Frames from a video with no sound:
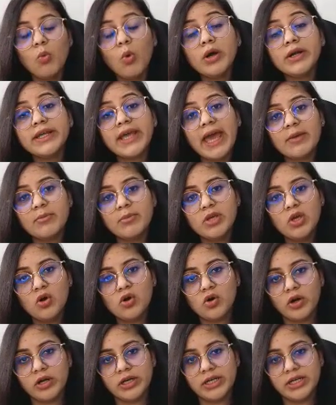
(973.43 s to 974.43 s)
what can be
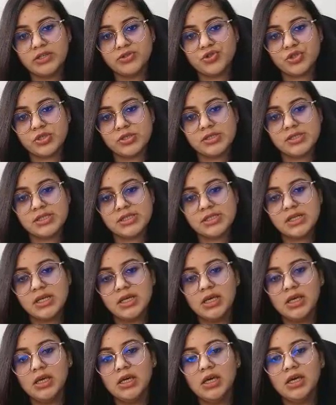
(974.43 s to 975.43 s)
your contentions?
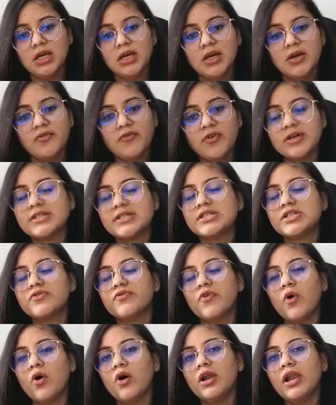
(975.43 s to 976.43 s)
First
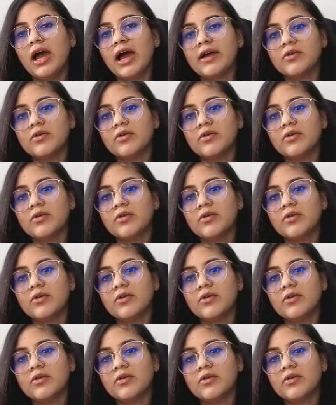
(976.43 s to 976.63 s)
of all,